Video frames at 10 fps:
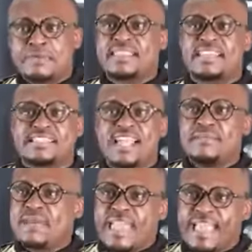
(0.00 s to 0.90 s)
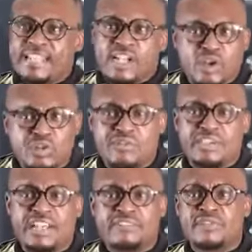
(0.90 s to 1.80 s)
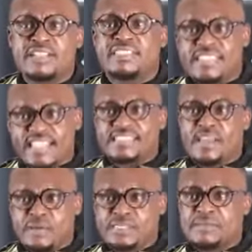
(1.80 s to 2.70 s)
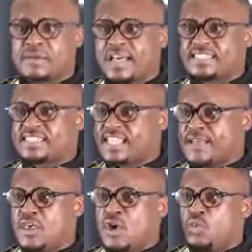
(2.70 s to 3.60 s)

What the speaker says: By that time, I had a lot of girlfriends. Yes, I was a pastor.